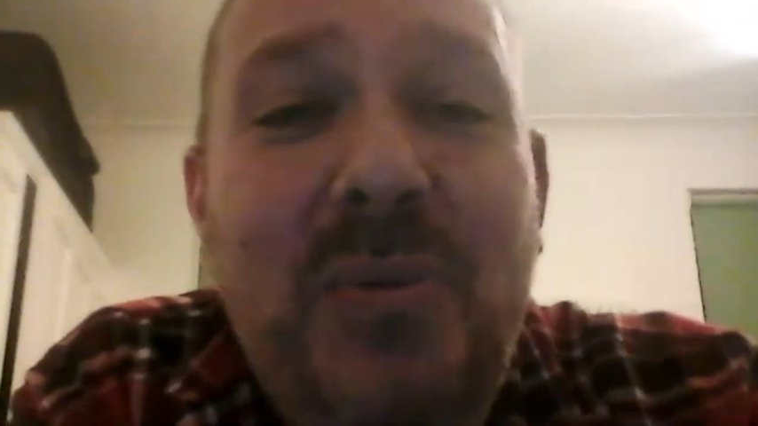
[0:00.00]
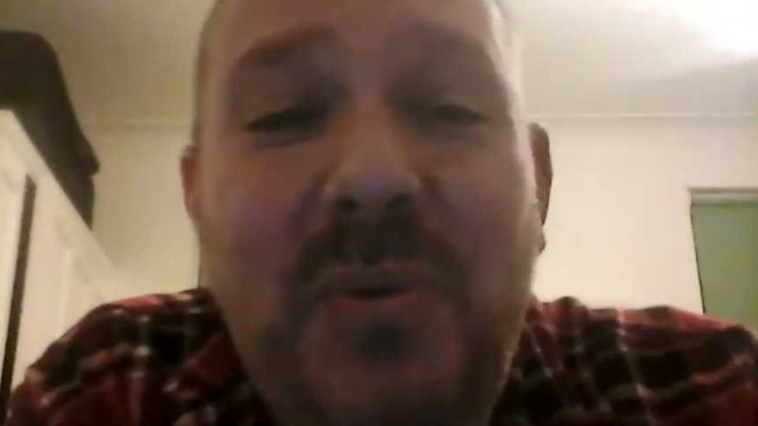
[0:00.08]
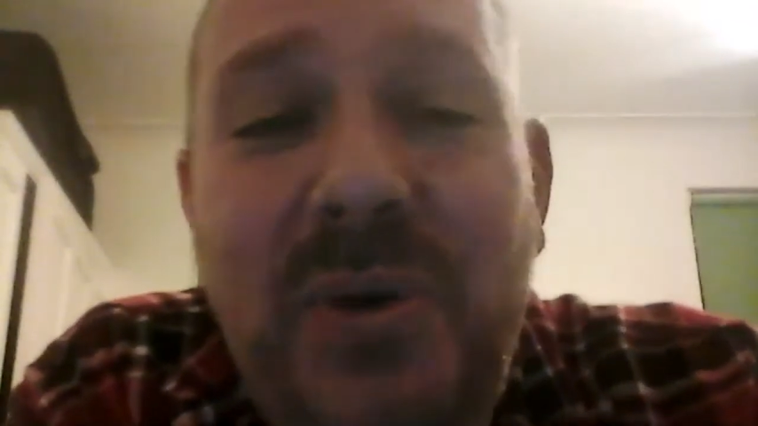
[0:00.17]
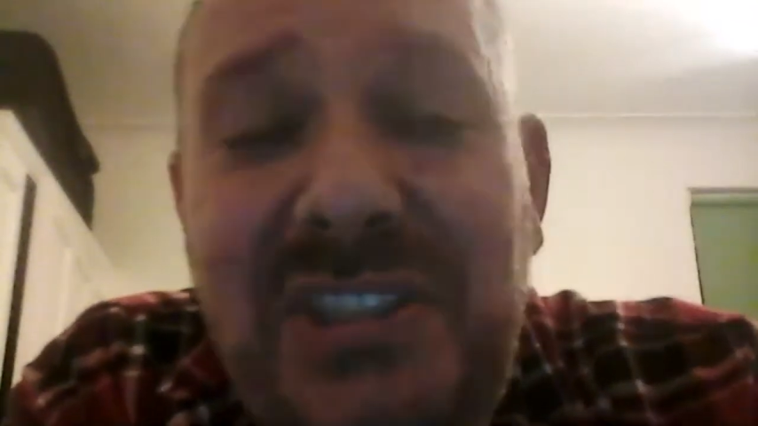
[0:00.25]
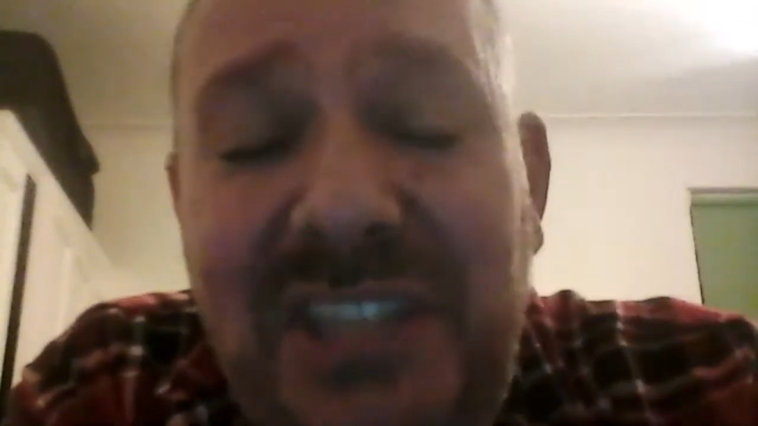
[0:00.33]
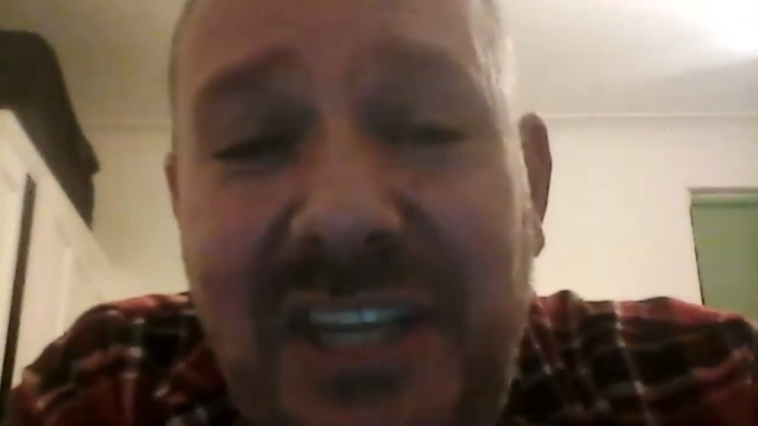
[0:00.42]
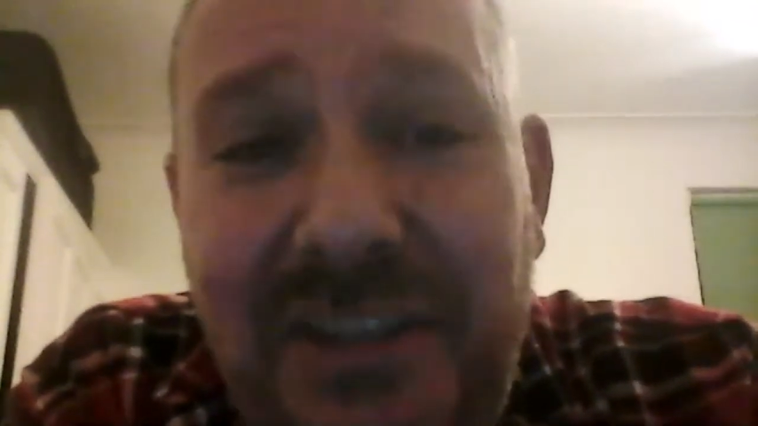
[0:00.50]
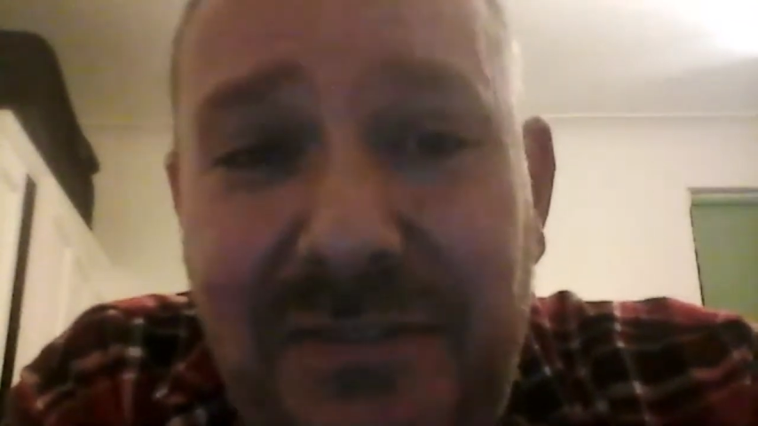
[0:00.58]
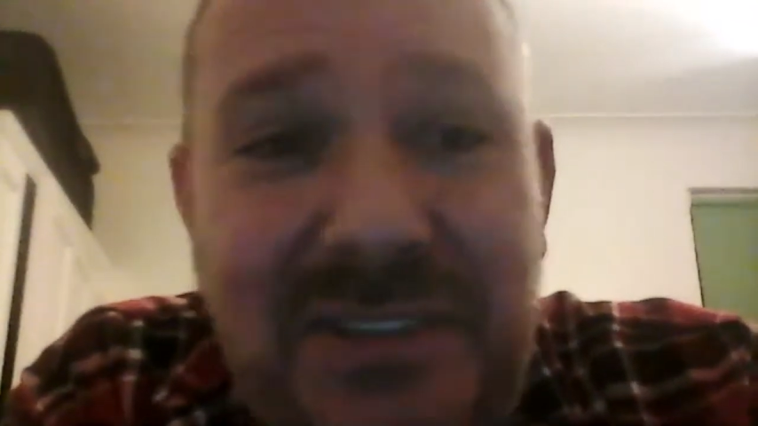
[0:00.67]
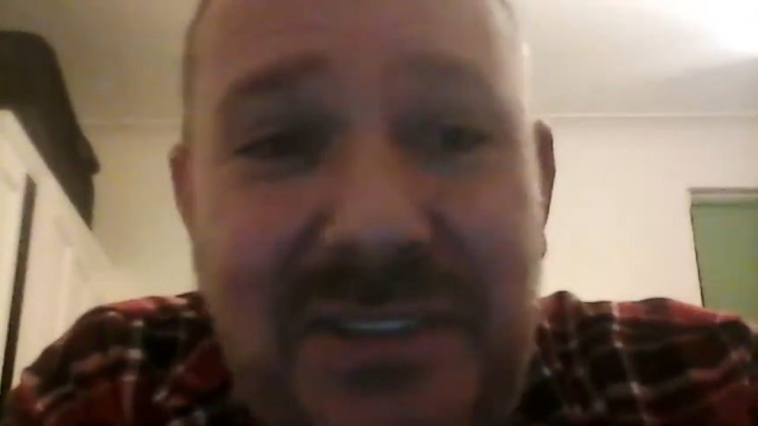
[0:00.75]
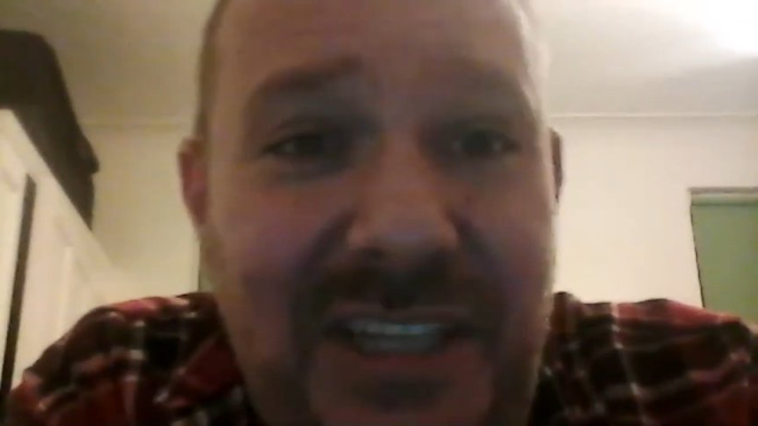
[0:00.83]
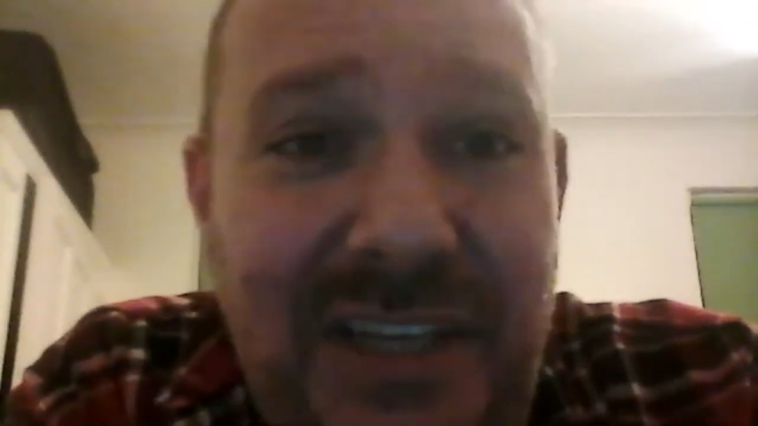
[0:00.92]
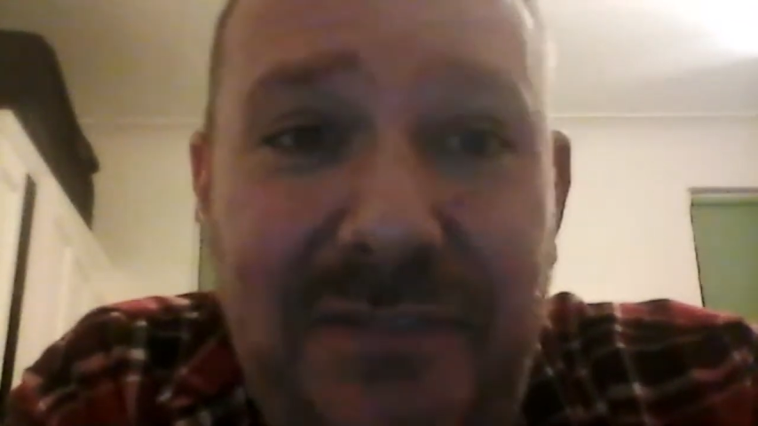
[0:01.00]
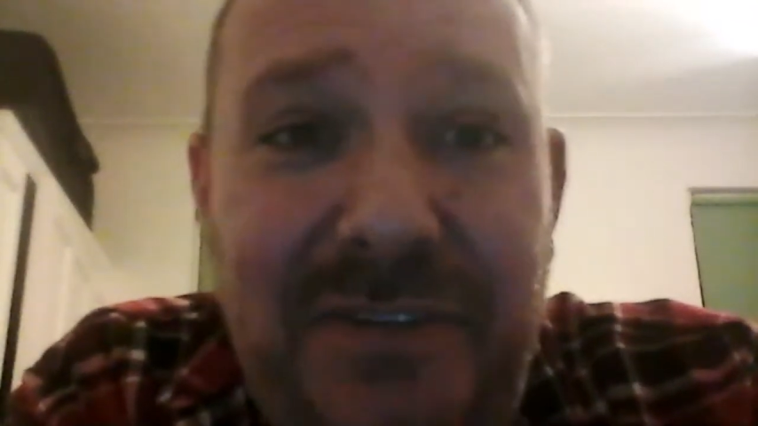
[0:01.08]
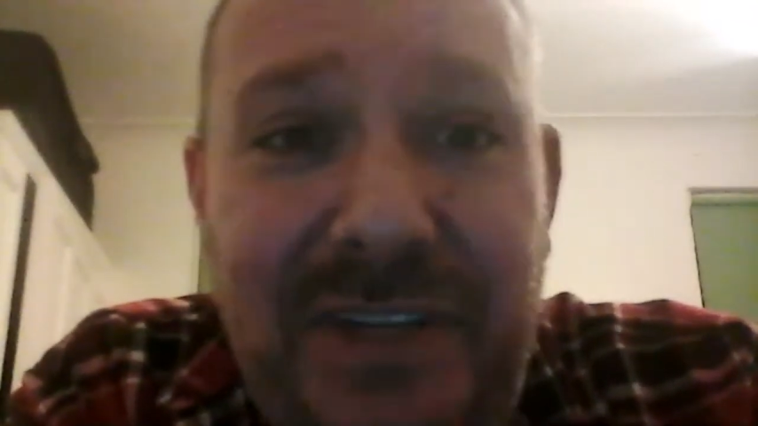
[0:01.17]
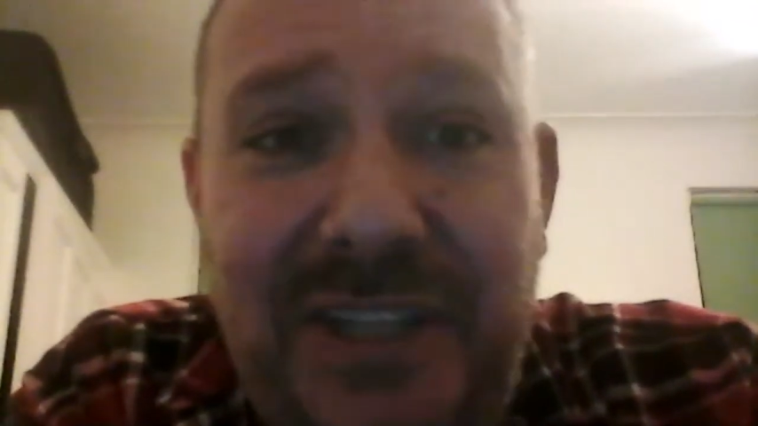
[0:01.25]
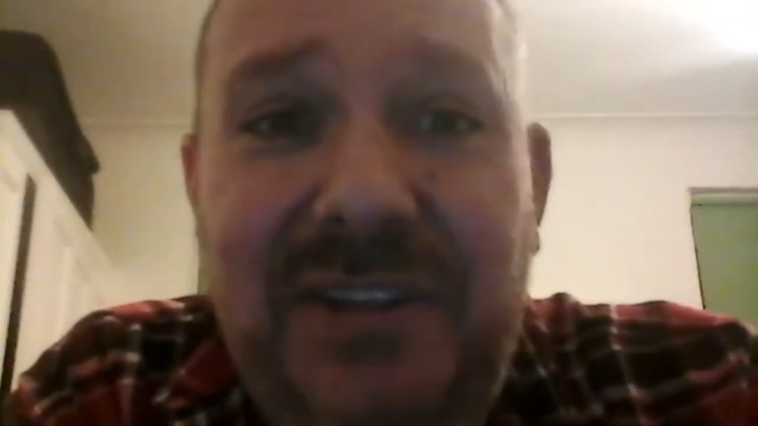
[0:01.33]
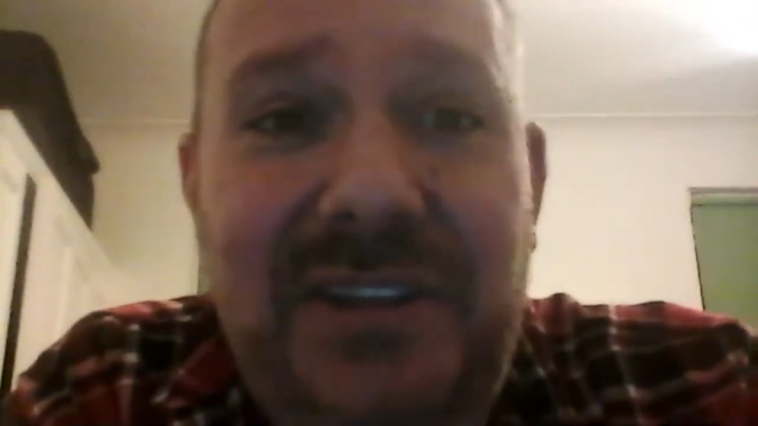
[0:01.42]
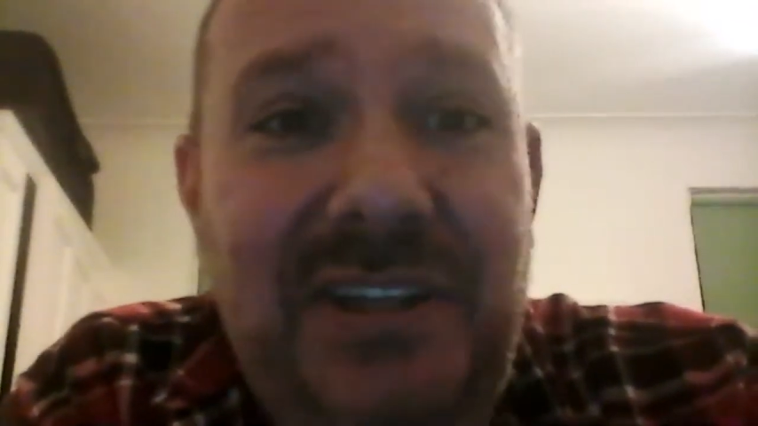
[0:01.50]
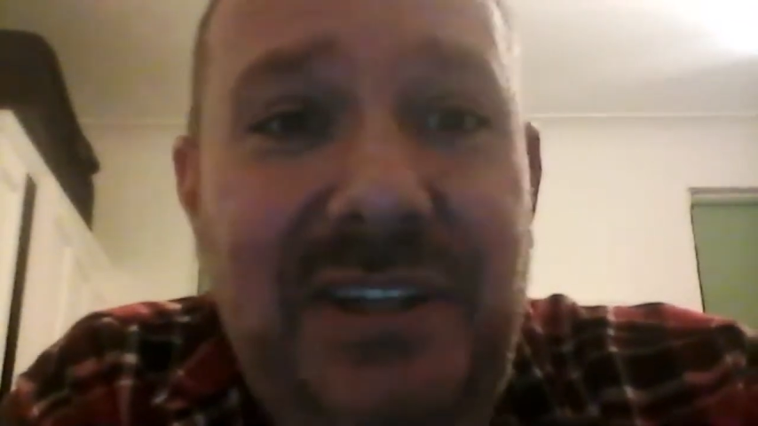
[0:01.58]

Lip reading: TfL